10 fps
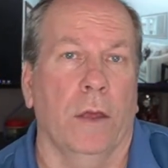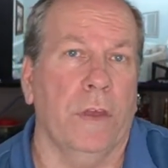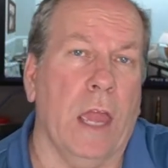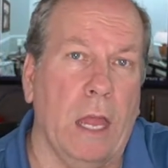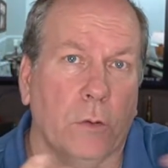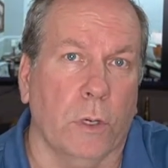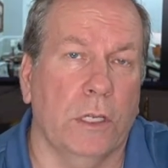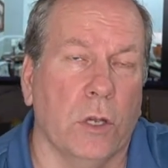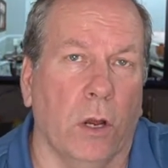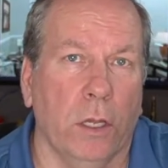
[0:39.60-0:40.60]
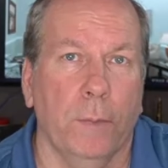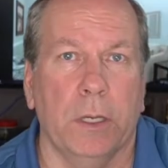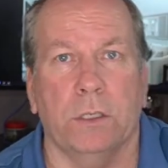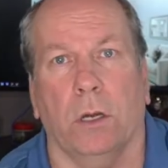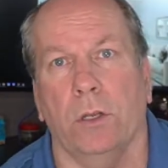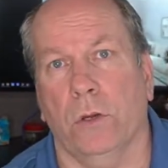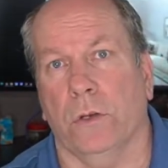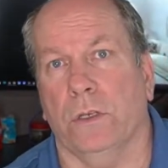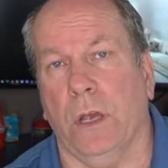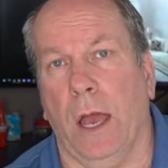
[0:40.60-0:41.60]
The equities argument is on
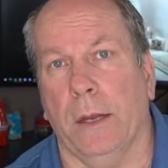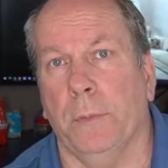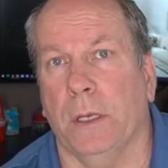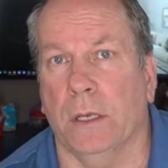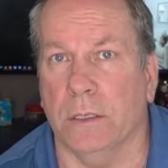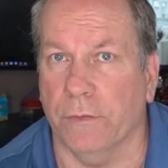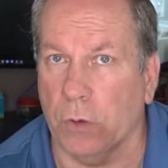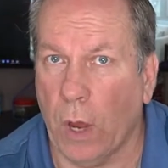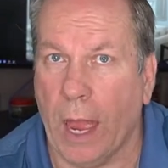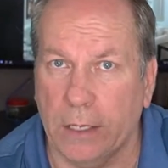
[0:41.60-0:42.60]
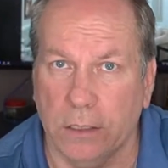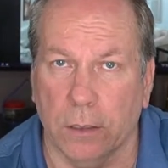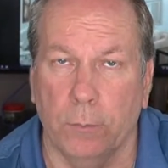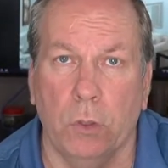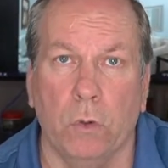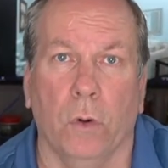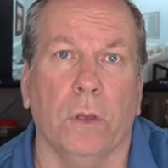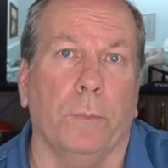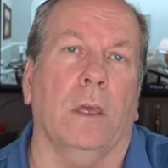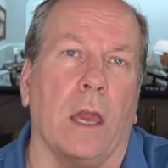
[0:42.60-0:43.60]
your side because if you ask them, you're
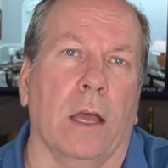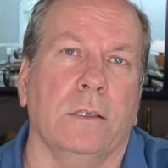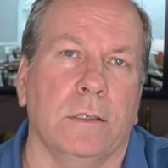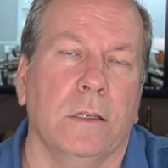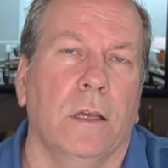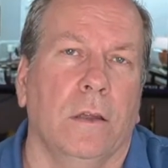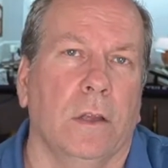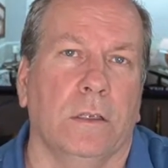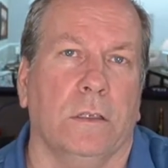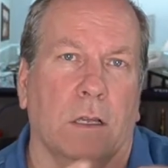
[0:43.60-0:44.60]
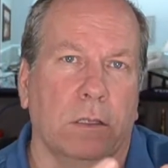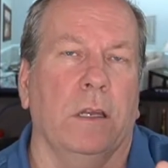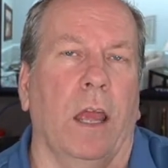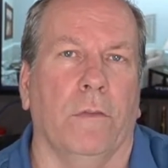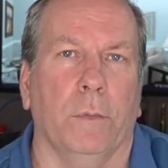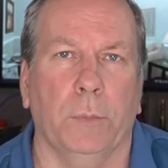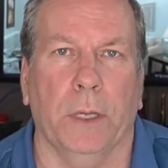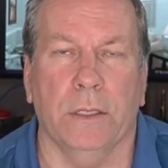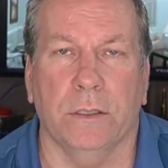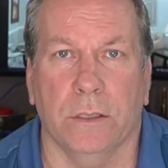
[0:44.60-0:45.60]
the guest that doesn't have a
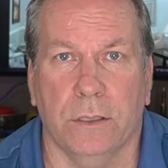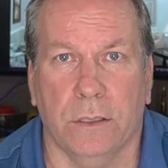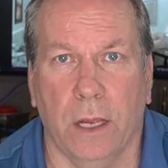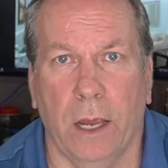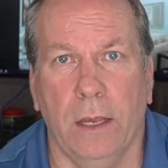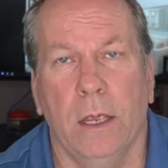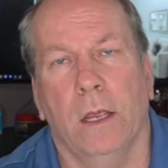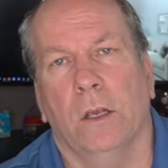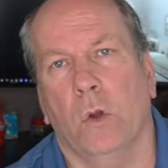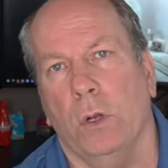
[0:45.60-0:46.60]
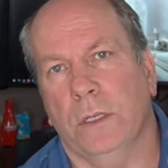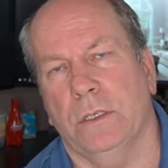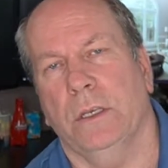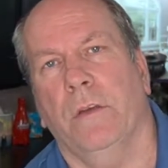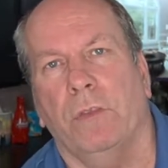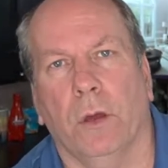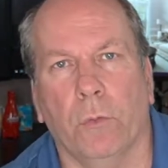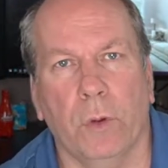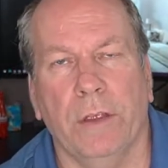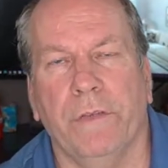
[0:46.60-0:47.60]
place to stay. Go in and see if
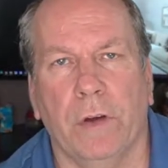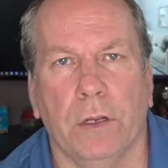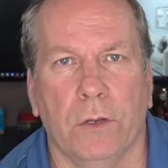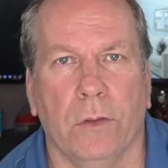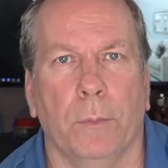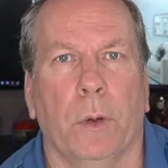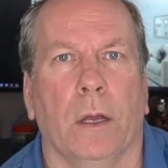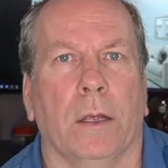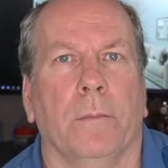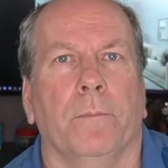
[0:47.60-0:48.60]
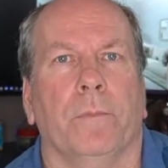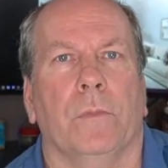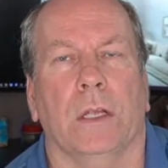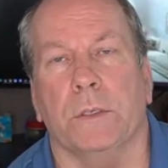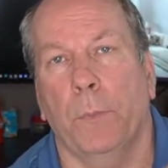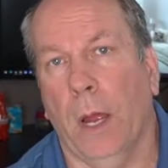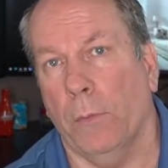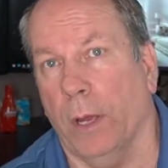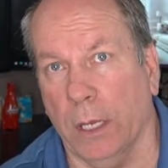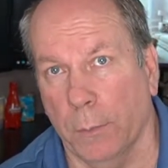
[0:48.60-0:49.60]
they'll refund you the money. That's my
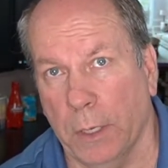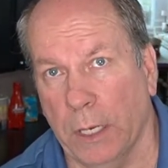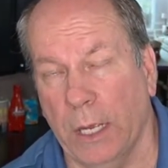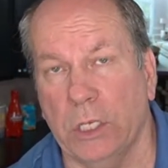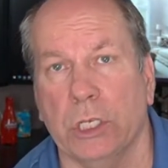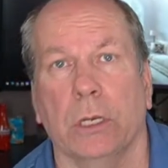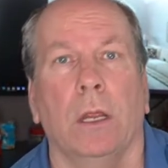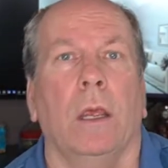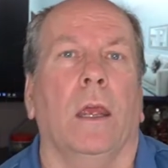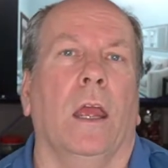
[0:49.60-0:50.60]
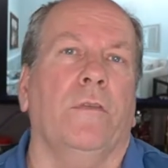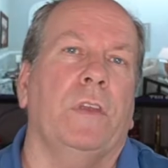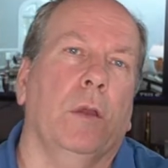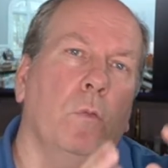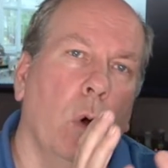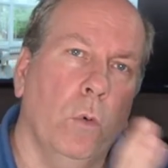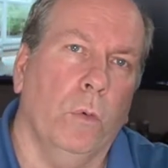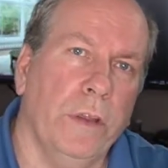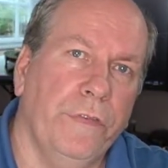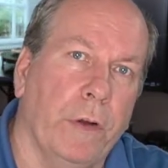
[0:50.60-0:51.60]
recommendation. If they
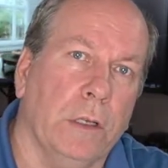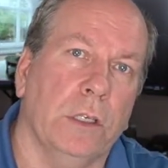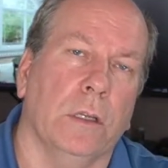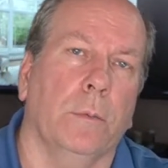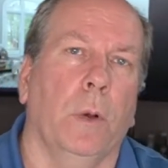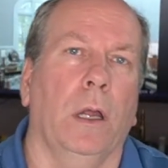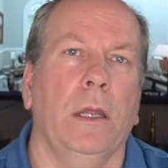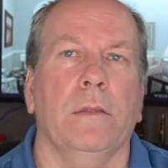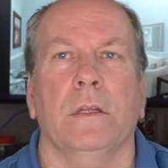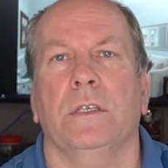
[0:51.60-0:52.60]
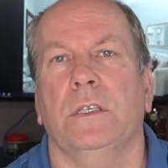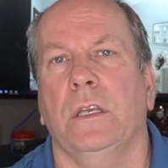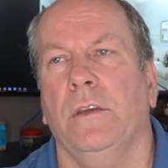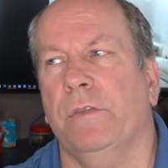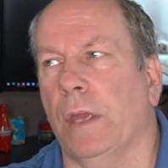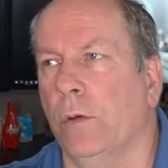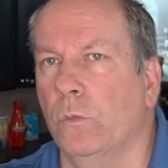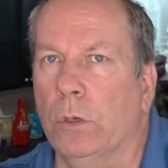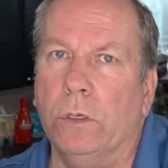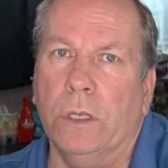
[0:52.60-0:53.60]
won't refund you the money, then see if they
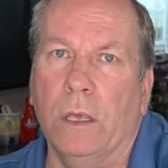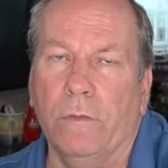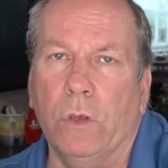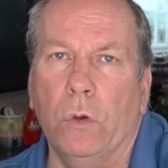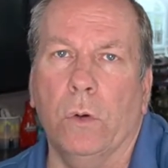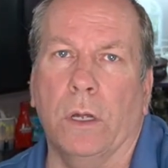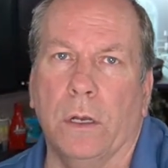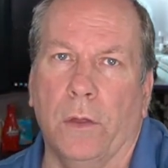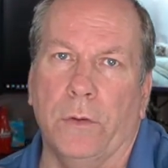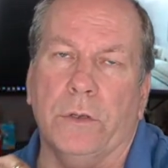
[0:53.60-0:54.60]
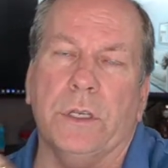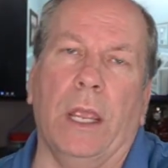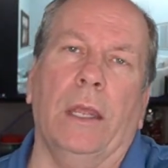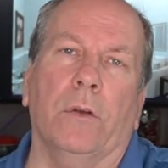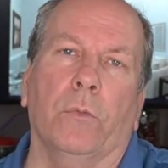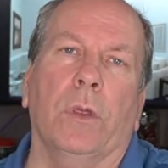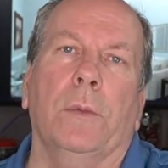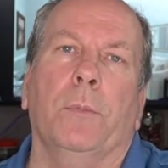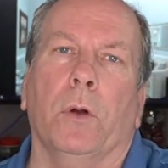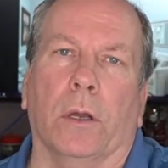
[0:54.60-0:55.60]
will give you another day to
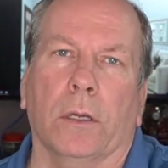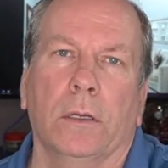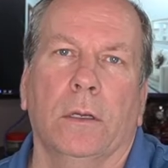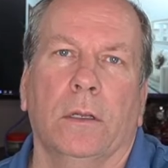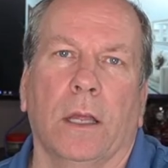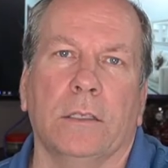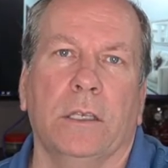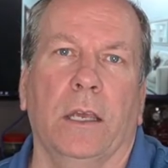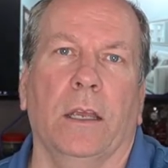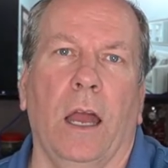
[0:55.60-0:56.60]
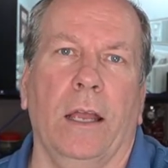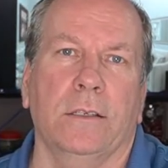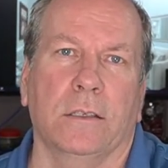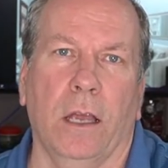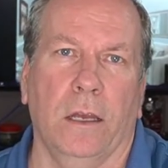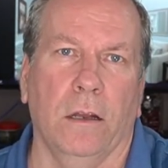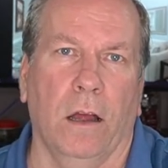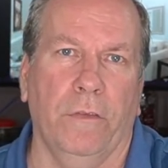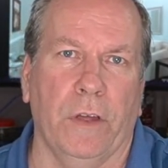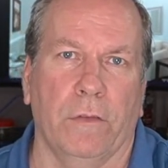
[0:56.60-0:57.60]
rebook. That's it, guys. Signing
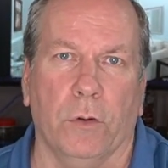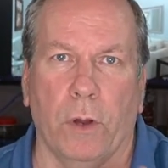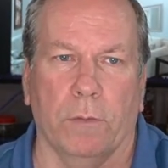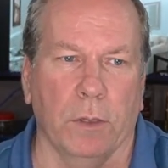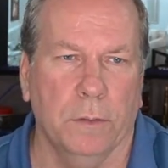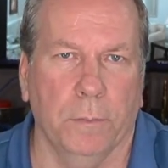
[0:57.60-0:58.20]
off. Have a great one.